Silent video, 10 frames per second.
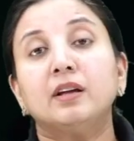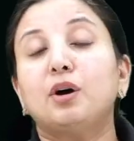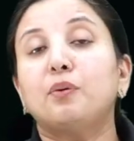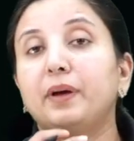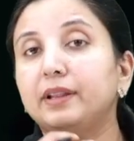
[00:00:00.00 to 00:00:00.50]

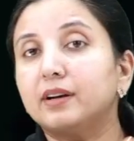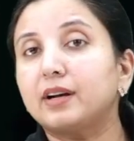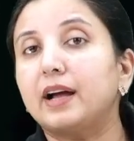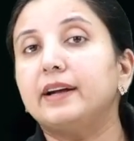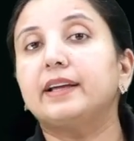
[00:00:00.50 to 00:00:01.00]
Now when their
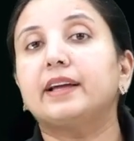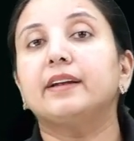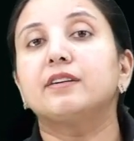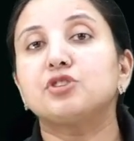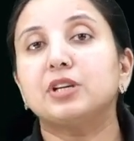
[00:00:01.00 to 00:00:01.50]
kinetic
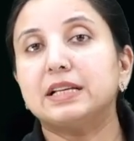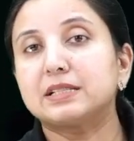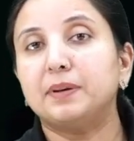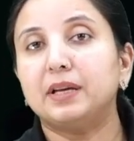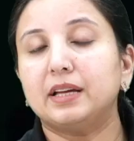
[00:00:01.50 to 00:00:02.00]
energy is
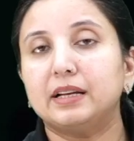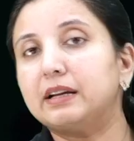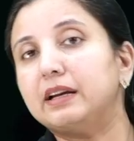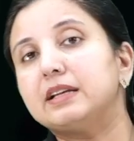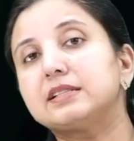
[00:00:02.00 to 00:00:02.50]
being
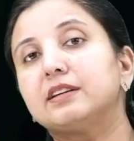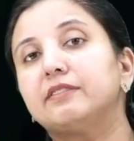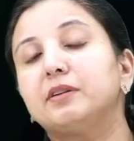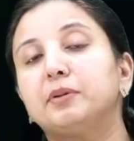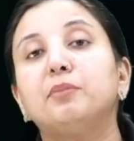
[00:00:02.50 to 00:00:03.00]
increased, there
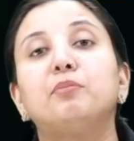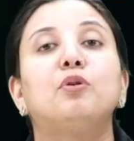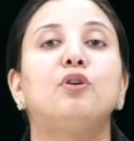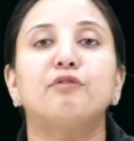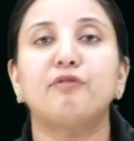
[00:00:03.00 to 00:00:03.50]
will be the
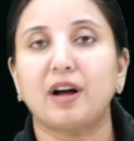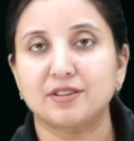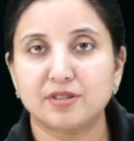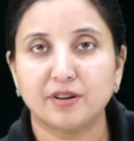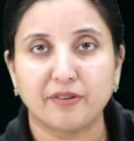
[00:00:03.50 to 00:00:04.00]
more
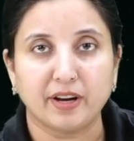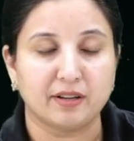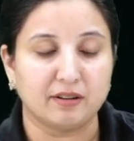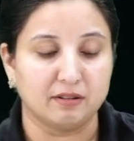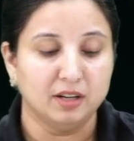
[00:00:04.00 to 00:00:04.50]
faster
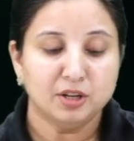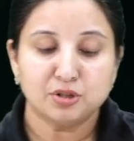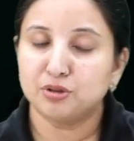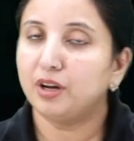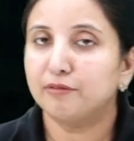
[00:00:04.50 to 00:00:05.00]
rate.
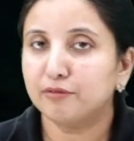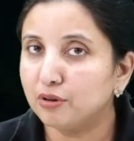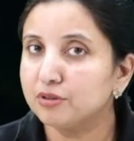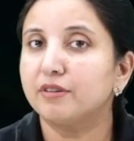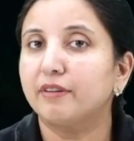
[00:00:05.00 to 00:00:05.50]
So of
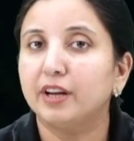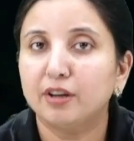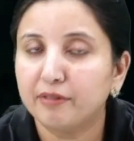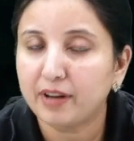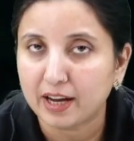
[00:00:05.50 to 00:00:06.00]
course the rate
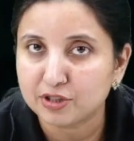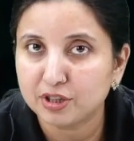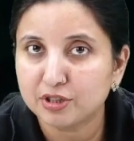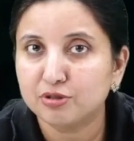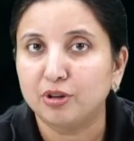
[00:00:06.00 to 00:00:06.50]
of reaction
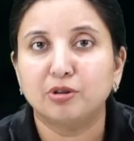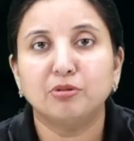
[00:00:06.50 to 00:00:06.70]
is going to